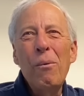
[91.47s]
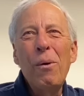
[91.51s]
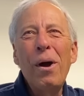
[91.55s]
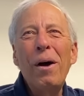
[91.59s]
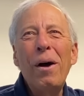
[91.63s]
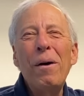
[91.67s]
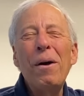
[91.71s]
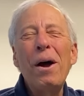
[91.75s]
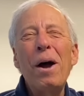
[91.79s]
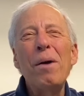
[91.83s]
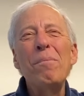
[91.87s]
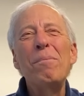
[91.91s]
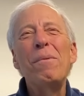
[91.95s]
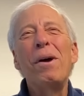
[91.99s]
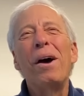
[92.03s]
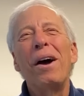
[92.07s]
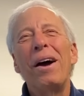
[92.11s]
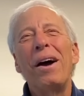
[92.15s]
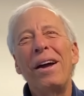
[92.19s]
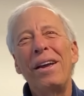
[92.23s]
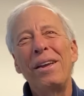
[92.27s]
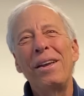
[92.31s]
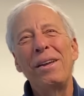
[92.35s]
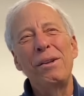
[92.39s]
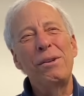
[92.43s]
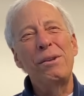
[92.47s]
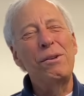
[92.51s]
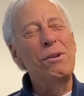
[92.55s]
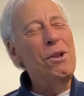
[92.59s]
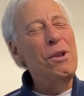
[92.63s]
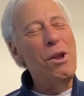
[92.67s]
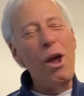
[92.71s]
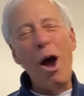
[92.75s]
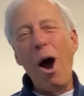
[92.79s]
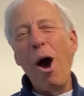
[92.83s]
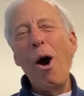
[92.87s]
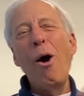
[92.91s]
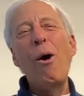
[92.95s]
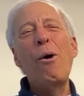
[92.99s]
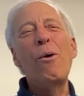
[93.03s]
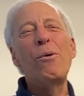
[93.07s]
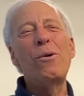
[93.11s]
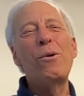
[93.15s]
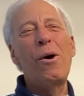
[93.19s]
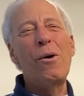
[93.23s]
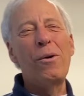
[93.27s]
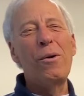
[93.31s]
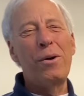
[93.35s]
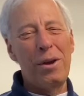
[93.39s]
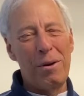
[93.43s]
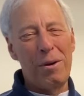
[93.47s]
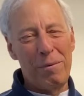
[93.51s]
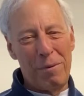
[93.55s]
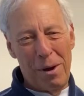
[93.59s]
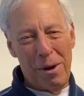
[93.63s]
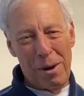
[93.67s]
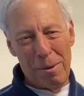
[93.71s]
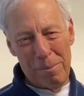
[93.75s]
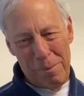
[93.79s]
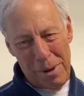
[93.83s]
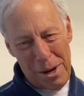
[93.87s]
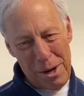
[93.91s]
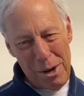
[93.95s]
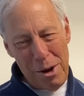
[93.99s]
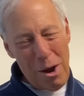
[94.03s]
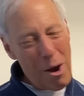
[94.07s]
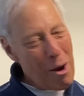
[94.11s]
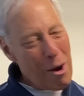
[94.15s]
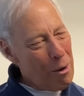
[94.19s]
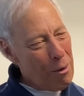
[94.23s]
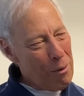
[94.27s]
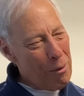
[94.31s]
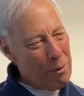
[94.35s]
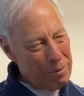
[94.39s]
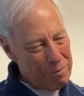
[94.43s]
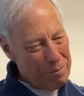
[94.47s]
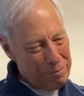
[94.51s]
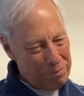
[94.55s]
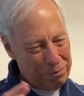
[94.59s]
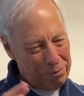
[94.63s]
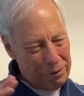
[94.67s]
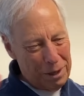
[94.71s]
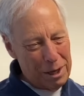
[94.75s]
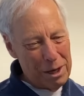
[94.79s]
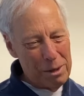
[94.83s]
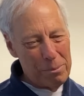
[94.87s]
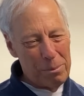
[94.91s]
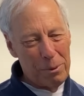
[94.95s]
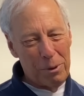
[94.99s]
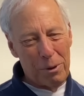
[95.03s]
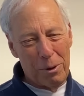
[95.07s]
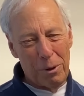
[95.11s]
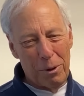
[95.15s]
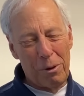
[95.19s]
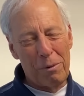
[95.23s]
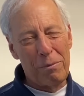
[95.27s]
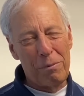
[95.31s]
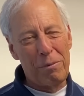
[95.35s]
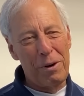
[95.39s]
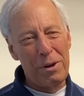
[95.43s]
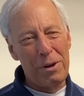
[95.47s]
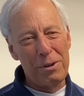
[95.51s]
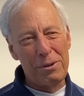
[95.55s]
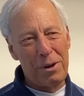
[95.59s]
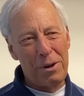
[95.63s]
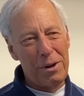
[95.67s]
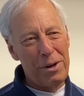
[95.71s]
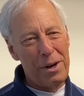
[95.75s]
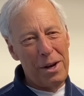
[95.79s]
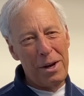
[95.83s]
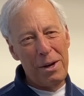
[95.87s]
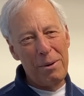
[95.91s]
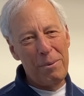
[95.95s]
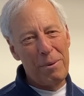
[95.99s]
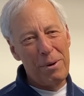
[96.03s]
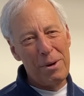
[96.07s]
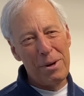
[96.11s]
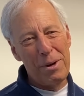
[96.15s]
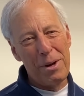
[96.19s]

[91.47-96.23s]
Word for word: well, I'm no, don't give up, and no, inflatable girlfriends aren't anywhere